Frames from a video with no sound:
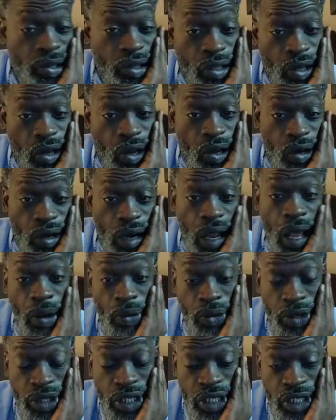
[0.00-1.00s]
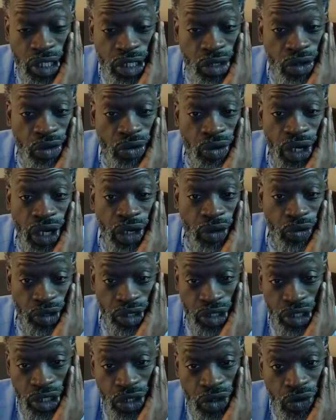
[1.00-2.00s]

thought I would disagree with